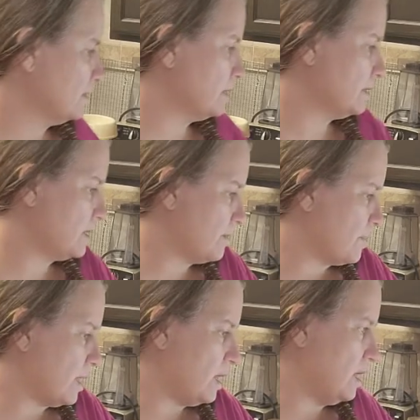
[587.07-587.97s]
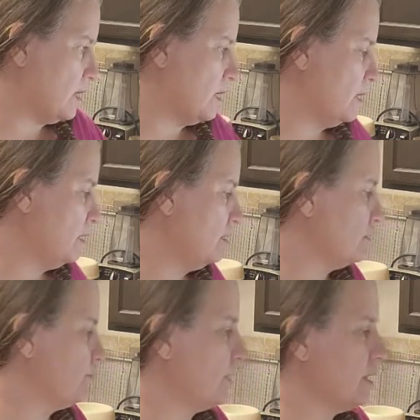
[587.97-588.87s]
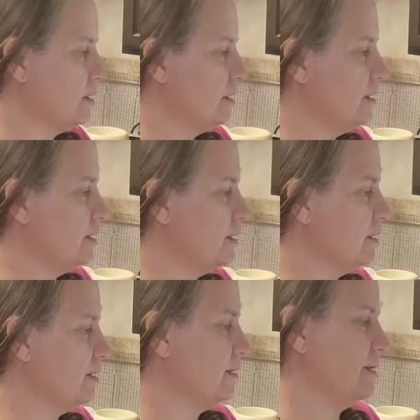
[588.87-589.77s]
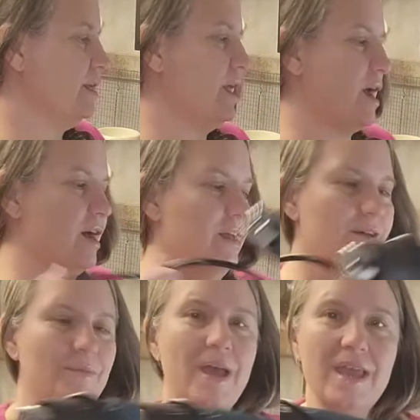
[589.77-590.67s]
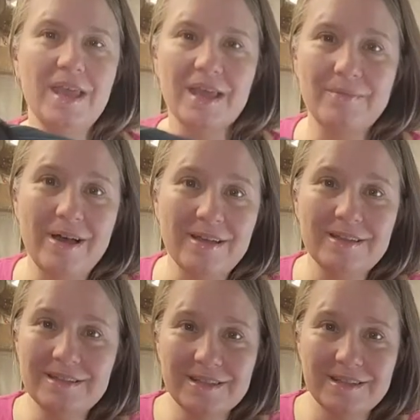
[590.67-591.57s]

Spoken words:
Let's get my heat gun plugged in. Yeah, my heat gun